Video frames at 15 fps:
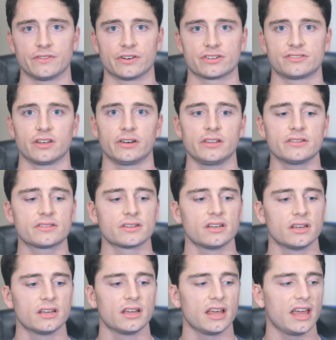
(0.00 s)
of their studies,
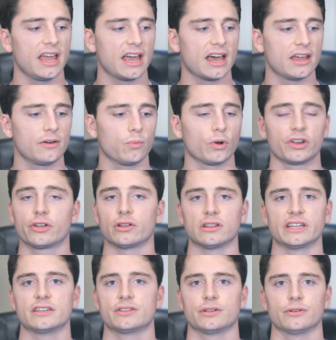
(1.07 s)
and what it could
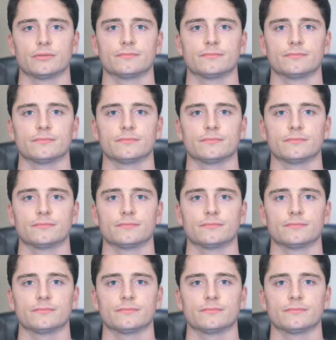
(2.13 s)
lead to.